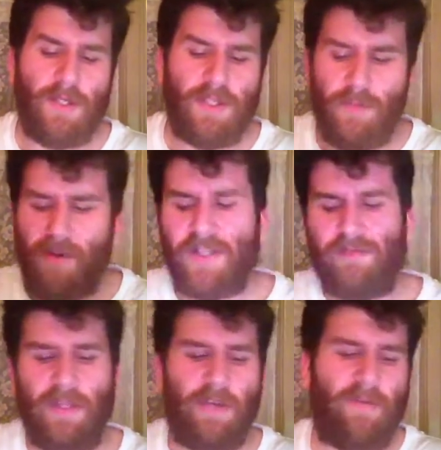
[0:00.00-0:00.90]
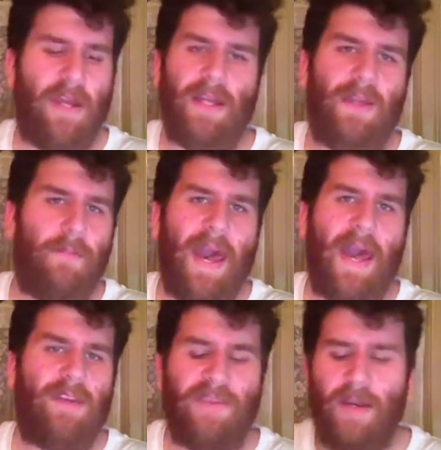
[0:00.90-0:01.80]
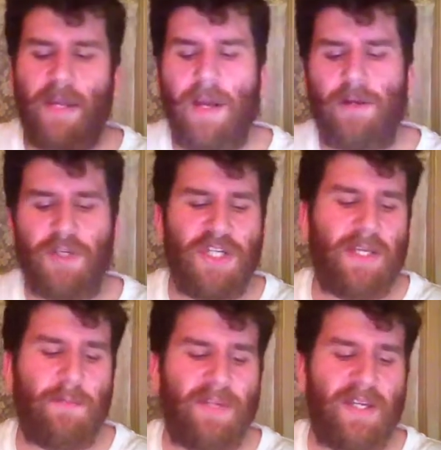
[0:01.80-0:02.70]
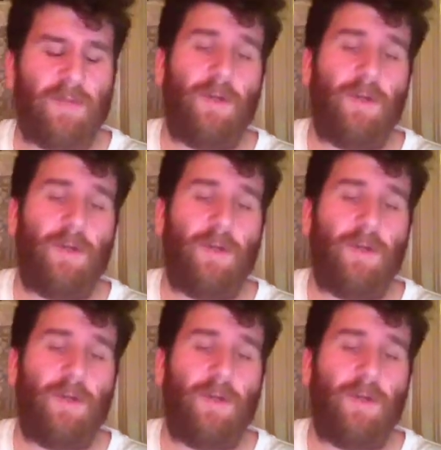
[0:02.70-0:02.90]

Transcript: So the book is really great. At the back, you've got character sheet templates,